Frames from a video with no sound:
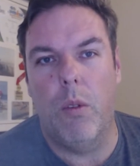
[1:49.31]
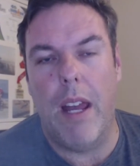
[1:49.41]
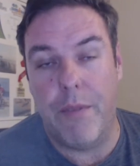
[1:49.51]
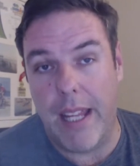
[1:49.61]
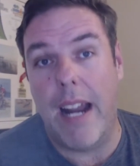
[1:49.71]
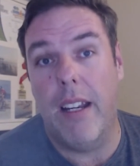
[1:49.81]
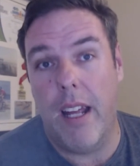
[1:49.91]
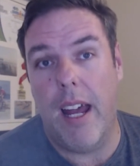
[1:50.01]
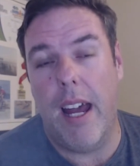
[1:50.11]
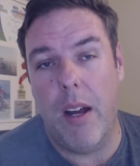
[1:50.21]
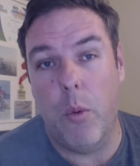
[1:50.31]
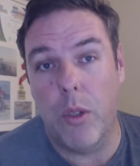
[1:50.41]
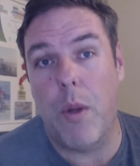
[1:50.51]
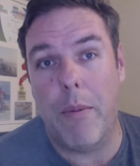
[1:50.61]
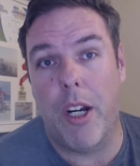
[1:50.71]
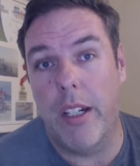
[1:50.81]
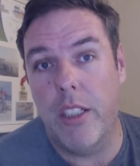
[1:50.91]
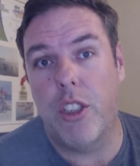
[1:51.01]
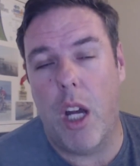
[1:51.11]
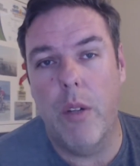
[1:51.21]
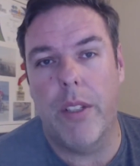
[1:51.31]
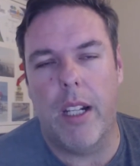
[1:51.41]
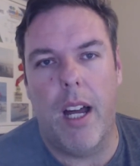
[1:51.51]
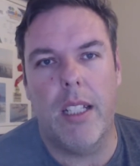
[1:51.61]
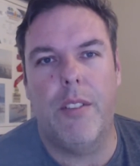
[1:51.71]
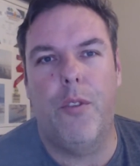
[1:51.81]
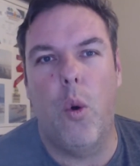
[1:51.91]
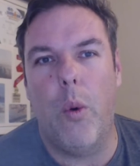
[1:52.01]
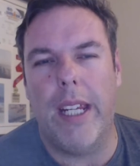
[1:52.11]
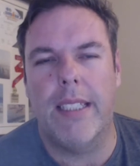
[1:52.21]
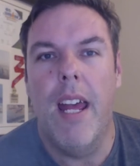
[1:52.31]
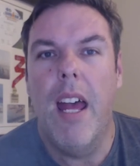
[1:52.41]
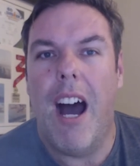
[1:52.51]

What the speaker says: have done with WebinarNinja over the last 4 weeks.